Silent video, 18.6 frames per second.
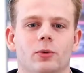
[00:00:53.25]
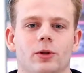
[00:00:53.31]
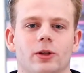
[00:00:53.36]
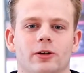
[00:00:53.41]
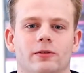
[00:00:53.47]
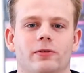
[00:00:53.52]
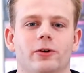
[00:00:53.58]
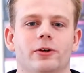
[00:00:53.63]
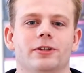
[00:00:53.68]
We
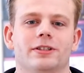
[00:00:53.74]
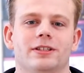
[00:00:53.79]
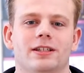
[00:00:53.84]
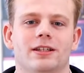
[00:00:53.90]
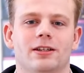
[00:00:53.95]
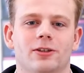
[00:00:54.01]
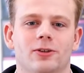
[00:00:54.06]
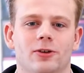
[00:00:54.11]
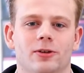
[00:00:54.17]
look forward to
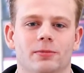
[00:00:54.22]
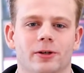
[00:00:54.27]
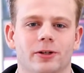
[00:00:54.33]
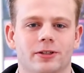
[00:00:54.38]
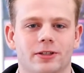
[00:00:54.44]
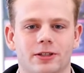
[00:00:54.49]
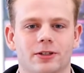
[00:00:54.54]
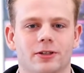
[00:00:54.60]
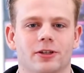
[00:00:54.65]
seeing you in
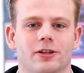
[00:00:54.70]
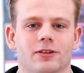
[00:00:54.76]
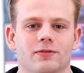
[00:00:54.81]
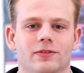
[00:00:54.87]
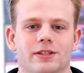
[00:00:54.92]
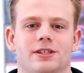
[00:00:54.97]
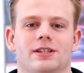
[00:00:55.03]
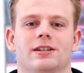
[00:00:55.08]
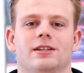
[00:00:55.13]
person or you can
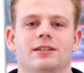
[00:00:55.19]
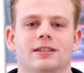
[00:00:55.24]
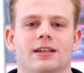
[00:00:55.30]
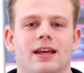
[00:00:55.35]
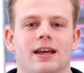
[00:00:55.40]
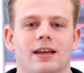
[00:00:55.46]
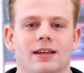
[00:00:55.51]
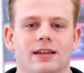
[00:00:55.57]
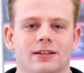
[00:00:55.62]
visit us
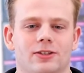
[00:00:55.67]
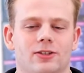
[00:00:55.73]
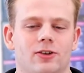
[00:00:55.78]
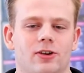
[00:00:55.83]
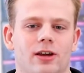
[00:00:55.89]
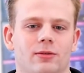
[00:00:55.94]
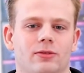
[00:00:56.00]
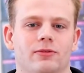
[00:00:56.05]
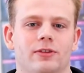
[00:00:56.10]
at
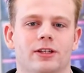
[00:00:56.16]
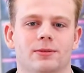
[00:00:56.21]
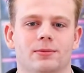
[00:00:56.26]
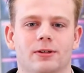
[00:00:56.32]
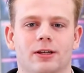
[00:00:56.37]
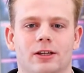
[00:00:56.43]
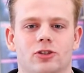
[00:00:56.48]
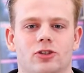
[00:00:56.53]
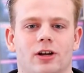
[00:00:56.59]
Instagram and
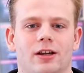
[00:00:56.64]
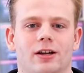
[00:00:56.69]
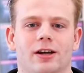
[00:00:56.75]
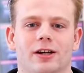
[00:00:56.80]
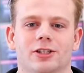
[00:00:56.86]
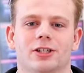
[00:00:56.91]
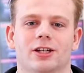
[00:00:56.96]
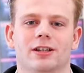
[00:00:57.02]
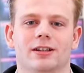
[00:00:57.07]
Facebook at
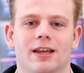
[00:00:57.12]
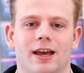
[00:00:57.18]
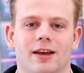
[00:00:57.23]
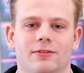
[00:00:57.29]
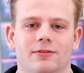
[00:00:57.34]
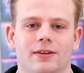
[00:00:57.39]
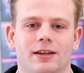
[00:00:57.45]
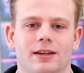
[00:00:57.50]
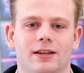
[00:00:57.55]

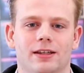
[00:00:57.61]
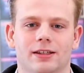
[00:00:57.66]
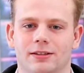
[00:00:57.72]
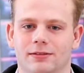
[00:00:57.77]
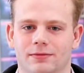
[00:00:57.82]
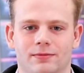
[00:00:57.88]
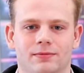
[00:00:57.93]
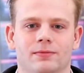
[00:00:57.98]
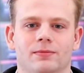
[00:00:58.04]
try.shadecafe and
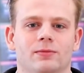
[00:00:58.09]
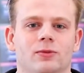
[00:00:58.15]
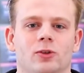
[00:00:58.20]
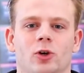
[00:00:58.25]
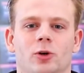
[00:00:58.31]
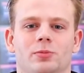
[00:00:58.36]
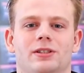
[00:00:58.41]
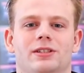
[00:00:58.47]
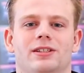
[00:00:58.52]

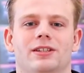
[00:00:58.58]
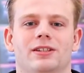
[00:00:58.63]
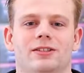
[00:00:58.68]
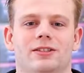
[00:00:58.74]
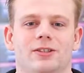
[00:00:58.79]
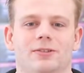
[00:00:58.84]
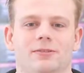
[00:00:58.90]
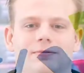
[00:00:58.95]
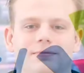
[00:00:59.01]
hope to see you
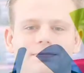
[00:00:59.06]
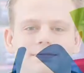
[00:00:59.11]
soon.